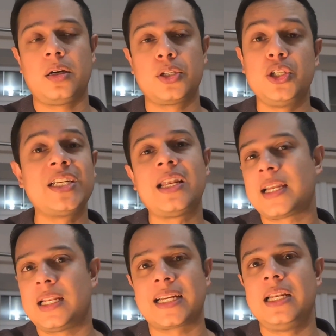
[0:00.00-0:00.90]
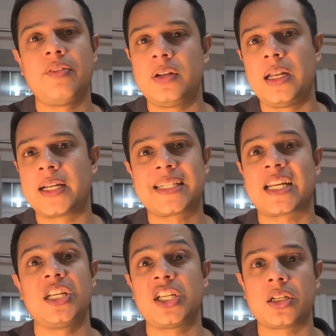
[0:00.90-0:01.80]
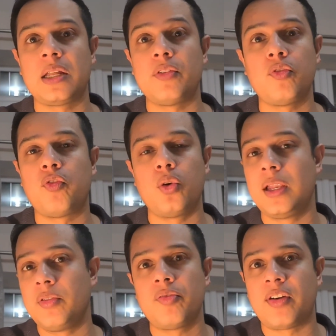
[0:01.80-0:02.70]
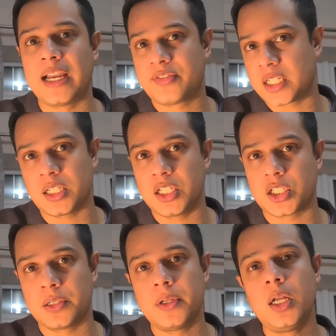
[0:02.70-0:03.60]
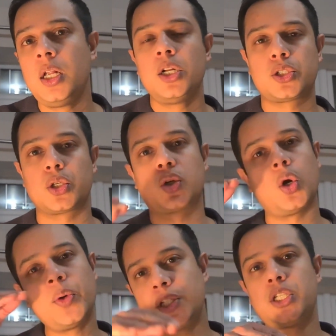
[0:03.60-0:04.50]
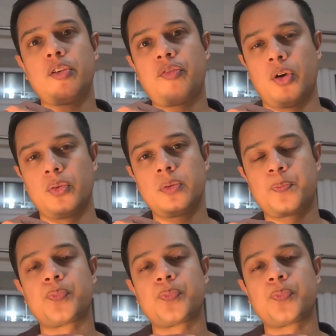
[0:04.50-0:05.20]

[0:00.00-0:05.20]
you need a technician, level 4, level 5 technician, to go into your phone,